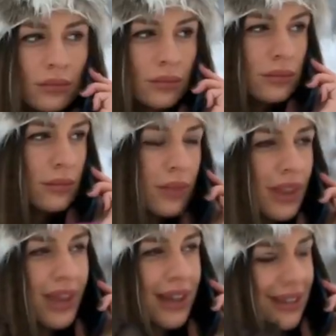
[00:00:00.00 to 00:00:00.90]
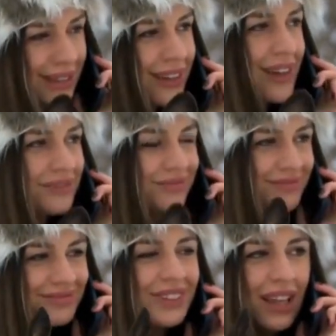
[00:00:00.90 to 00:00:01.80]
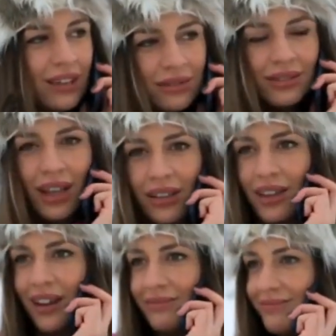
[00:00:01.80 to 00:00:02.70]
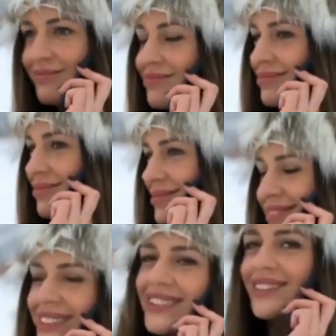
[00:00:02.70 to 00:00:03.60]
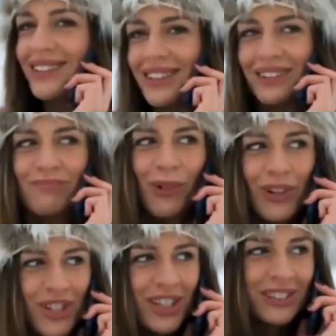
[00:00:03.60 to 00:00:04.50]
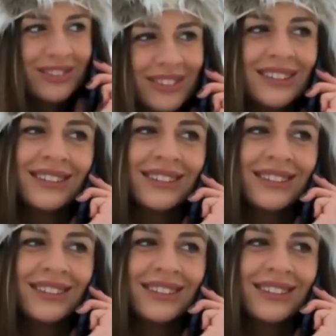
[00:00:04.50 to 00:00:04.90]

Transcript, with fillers: They have a friendly and outgoing nature, making it easy for them to make friends with other animals.